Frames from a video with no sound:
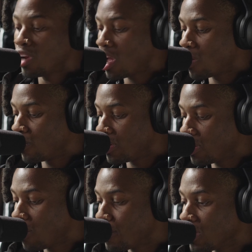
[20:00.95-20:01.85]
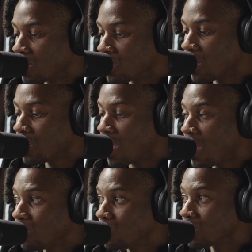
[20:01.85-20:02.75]
Nah, I mean, they
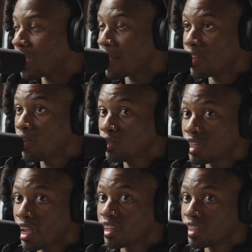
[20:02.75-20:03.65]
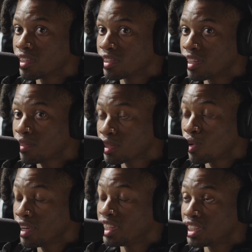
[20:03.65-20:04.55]
kind of was like, they was
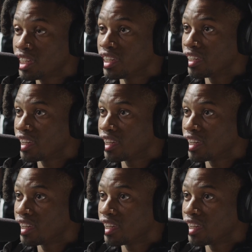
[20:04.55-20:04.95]
on their shit.